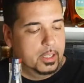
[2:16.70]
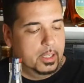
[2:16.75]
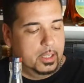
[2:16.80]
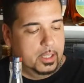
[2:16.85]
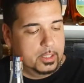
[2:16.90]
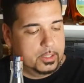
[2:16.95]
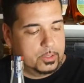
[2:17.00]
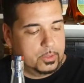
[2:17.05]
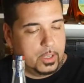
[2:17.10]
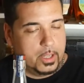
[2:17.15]

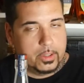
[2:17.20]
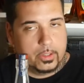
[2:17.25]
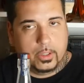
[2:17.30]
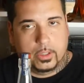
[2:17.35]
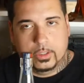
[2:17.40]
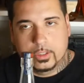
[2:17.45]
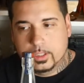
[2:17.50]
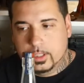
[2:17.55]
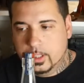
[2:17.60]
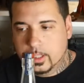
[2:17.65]
So I
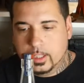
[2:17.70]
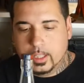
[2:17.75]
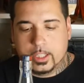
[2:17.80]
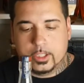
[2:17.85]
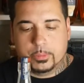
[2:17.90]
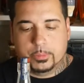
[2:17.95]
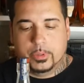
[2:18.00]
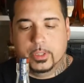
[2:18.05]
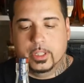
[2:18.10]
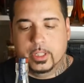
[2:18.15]
thought
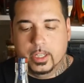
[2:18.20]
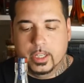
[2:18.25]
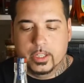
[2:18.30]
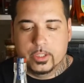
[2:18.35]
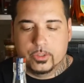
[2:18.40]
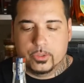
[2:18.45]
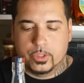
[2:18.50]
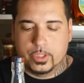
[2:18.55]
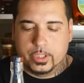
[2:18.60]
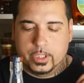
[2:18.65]
that's pretty
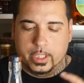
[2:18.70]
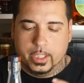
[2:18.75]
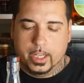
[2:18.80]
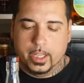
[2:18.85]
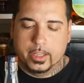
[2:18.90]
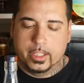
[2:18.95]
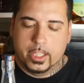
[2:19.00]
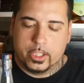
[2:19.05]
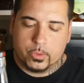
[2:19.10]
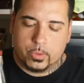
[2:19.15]
interesting.
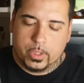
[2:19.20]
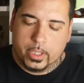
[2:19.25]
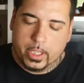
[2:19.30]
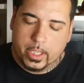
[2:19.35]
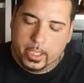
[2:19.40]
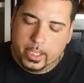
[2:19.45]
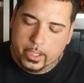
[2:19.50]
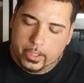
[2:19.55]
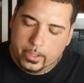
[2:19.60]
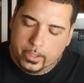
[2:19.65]
And this one
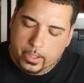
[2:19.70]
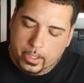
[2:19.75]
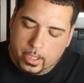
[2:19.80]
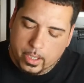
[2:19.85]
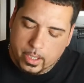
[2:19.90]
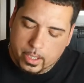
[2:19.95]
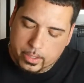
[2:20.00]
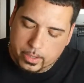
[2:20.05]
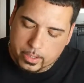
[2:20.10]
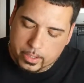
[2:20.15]
here,
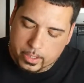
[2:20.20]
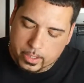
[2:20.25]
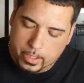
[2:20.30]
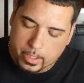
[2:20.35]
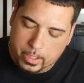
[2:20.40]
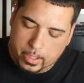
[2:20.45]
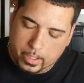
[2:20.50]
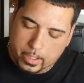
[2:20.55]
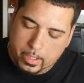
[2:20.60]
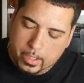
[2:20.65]

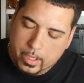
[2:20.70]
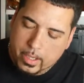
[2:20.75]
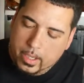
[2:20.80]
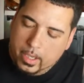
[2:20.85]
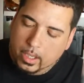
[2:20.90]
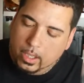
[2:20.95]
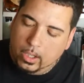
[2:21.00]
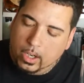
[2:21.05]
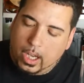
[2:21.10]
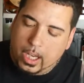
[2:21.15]
the
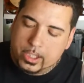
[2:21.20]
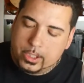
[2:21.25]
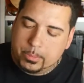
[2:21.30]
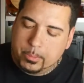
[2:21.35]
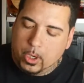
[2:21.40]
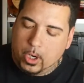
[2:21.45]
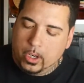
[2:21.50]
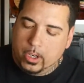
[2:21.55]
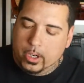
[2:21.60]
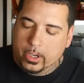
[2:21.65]
Lost
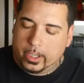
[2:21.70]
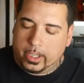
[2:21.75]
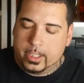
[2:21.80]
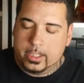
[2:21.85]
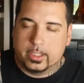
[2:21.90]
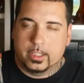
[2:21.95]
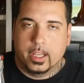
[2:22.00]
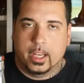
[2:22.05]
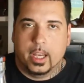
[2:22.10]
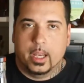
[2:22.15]
Monarch,
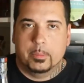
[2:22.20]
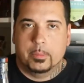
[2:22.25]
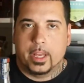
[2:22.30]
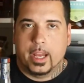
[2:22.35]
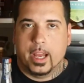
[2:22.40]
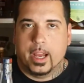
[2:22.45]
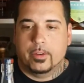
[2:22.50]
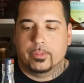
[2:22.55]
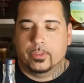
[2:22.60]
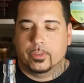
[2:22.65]
is named
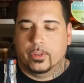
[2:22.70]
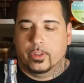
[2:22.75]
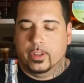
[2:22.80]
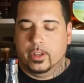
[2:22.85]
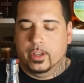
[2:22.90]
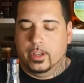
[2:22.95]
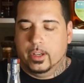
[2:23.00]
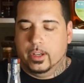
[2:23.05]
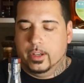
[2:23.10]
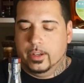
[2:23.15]
after
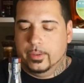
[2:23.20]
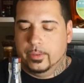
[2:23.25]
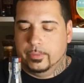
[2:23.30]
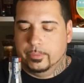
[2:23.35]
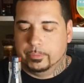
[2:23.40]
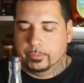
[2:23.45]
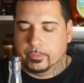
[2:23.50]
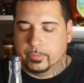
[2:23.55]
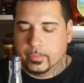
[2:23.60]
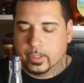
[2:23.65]
the
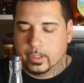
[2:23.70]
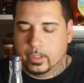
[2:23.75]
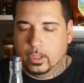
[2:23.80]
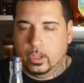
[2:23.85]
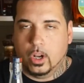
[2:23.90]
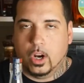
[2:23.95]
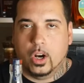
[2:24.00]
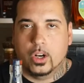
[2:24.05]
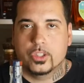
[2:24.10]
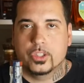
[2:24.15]

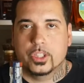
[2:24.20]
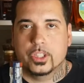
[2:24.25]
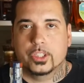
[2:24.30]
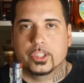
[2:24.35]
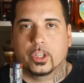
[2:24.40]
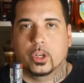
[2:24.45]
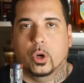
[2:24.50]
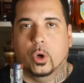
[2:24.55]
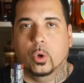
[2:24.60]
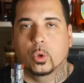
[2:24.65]

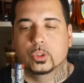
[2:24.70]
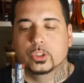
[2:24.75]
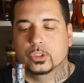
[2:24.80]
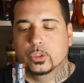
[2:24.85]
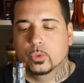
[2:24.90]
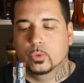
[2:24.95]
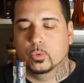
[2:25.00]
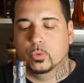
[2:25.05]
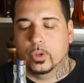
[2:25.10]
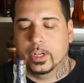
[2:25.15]
largest
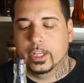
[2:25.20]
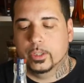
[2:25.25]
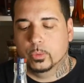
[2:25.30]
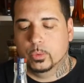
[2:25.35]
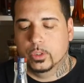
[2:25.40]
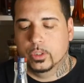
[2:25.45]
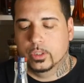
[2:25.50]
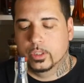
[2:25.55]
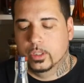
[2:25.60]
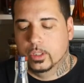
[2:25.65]
coastal
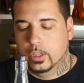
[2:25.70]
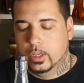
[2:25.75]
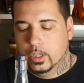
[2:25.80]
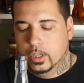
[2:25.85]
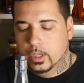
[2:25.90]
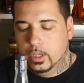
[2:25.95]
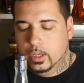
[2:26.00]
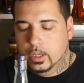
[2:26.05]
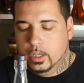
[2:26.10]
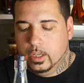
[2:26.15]
redwood
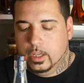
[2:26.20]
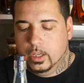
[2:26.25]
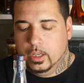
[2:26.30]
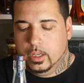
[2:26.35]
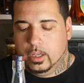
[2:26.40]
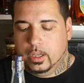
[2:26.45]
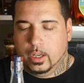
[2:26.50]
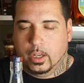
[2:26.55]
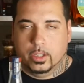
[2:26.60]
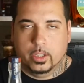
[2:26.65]

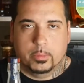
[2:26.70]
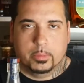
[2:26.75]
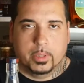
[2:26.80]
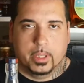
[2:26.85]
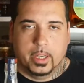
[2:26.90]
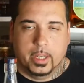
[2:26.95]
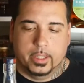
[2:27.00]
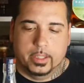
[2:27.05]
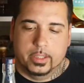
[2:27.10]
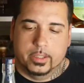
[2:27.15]
on the
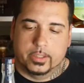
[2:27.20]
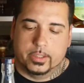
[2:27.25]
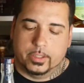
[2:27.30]
planet.